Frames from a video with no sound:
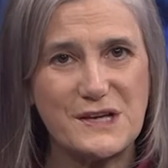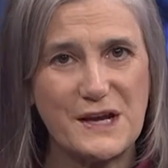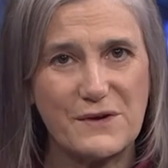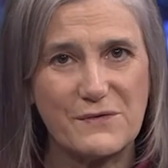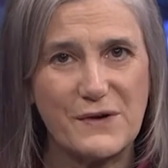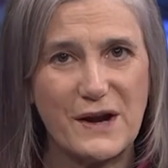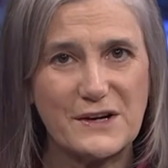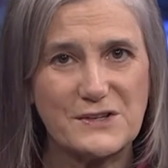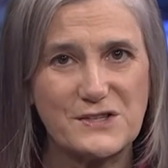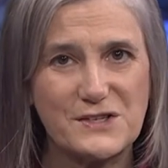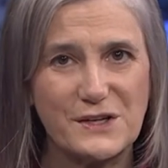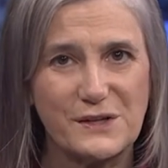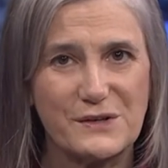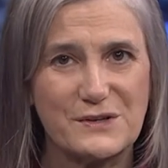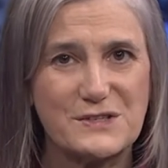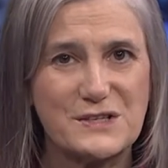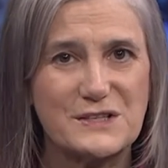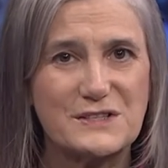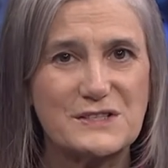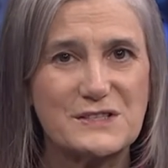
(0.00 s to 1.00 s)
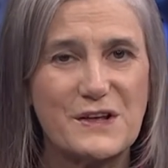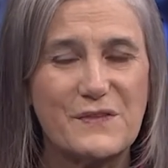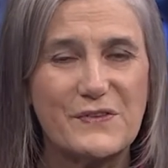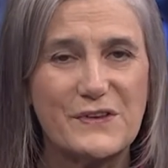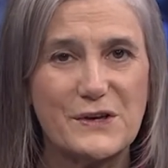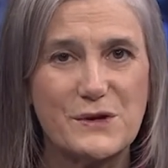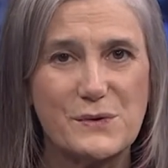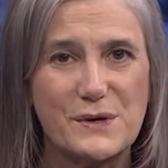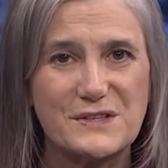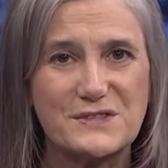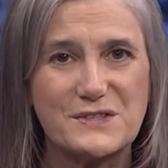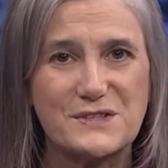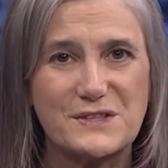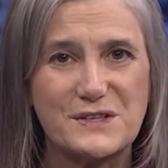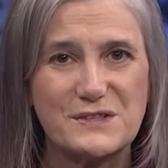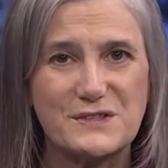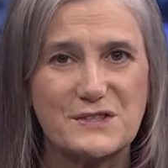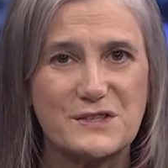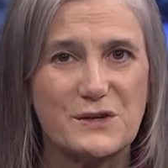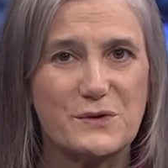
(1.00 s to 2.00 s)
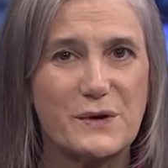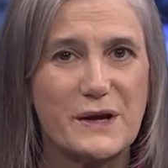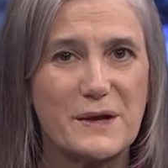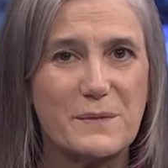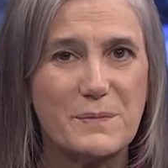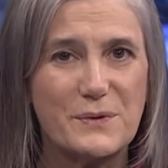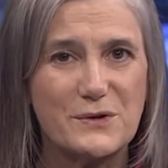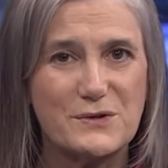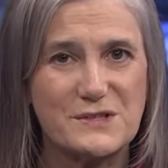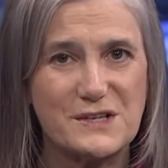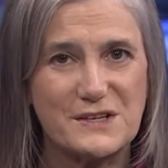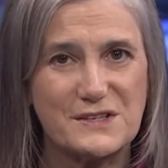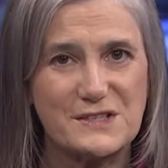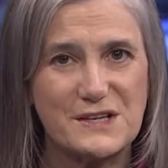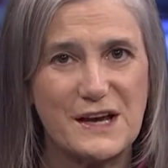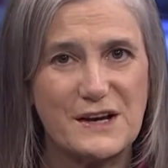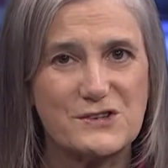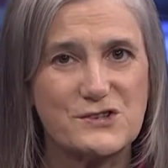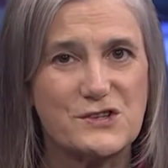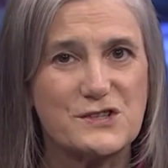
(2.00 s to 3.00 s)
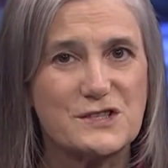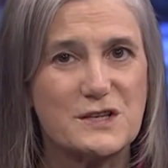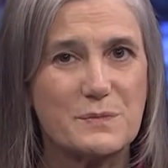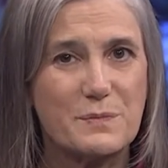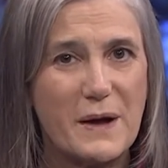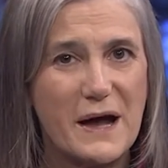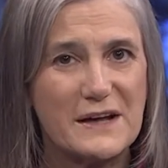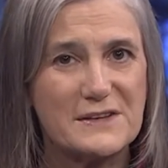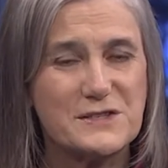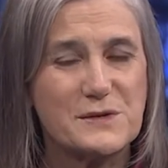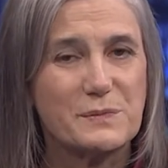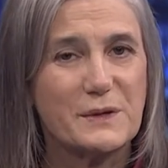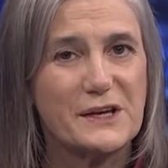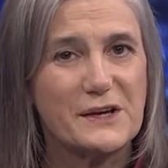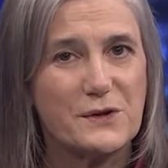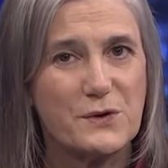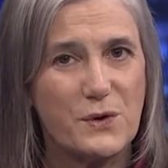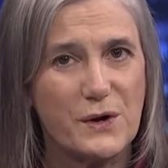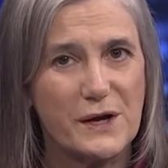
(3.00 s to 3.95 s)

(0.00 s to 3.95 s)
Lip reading: of State Rex Tillerson said the U.S. is considering imposing sanctions and possibly